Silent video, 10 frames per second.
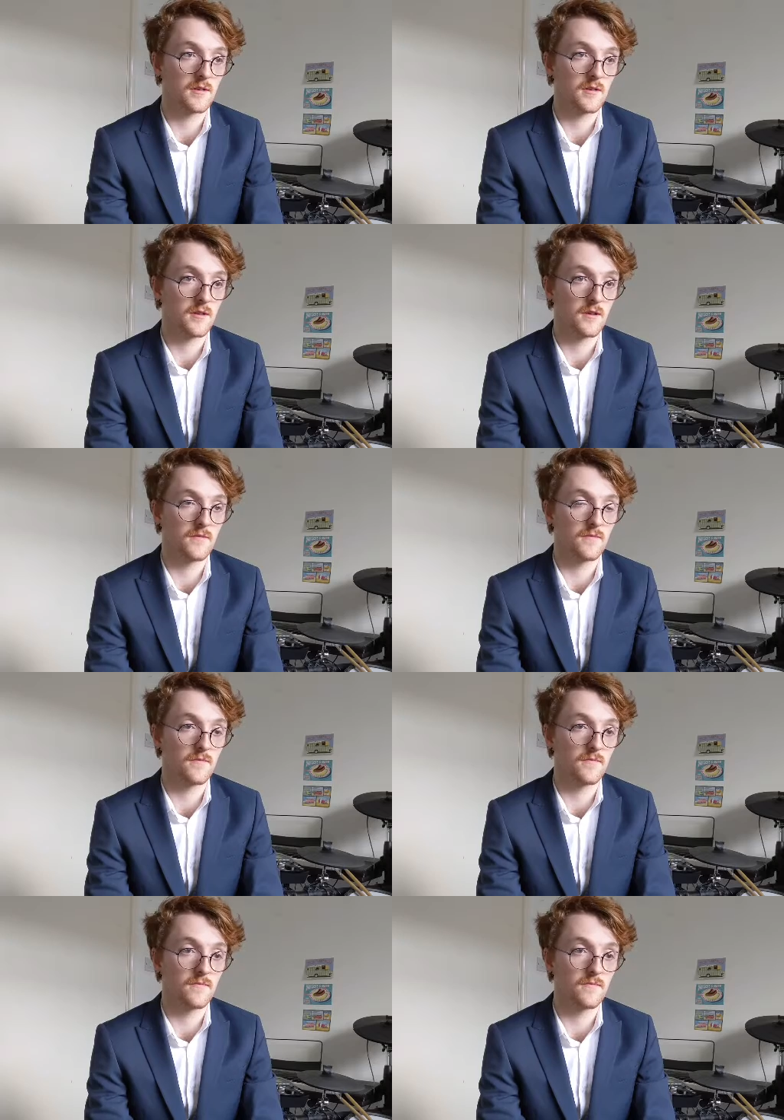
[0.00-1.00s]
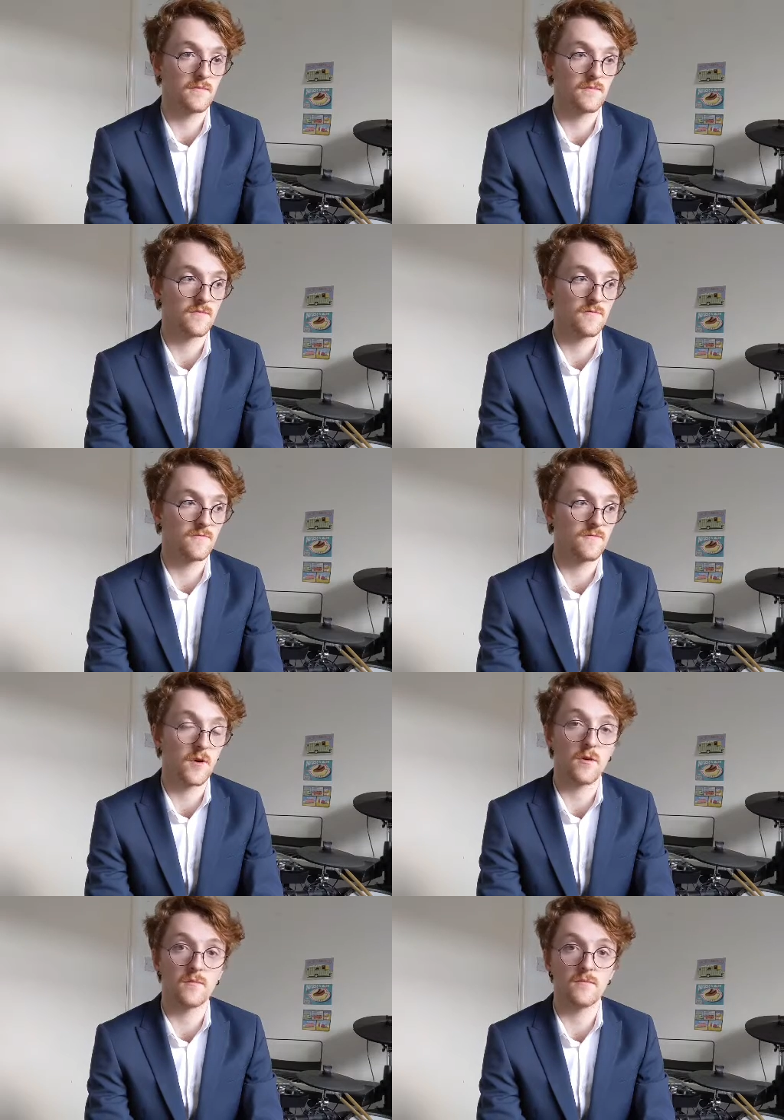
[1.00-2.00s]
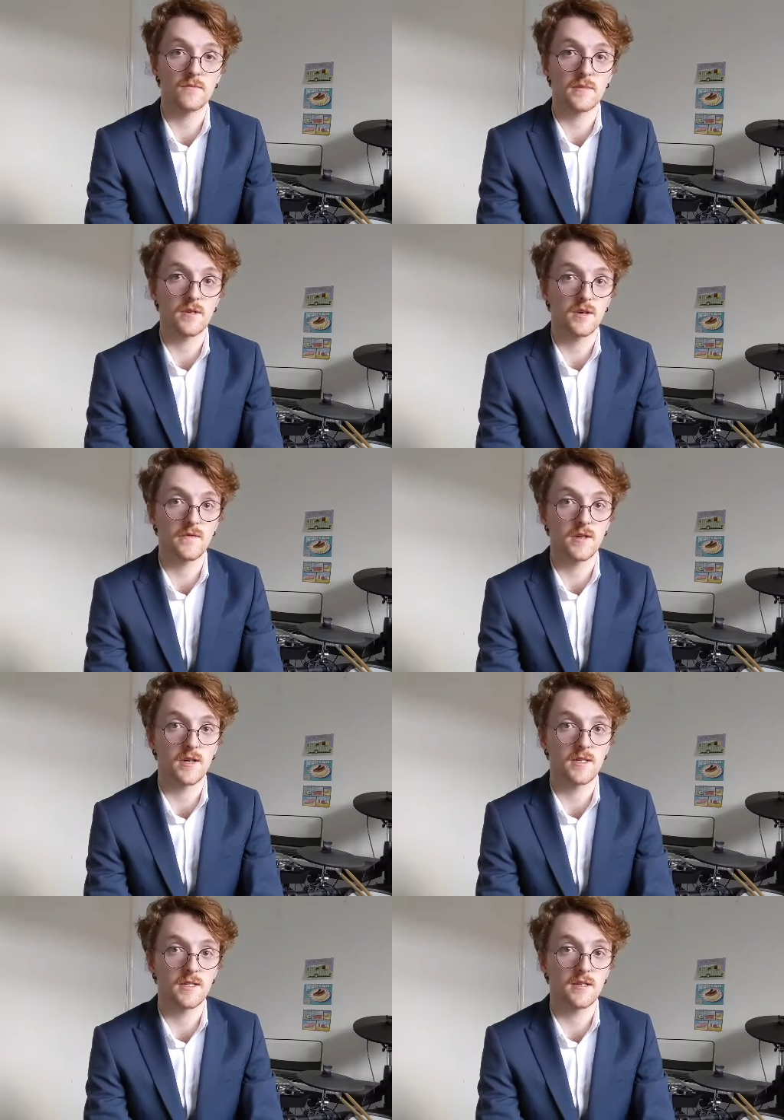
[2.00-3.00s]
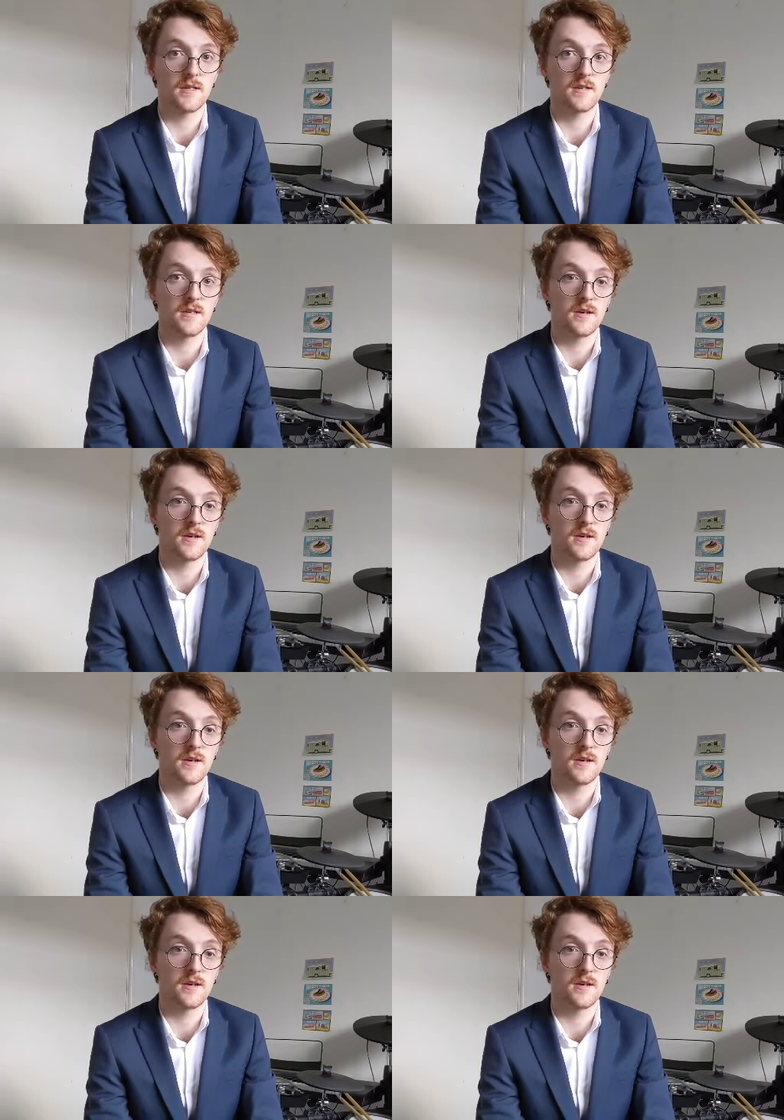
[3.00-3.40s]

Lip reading: you know, from COVID-19.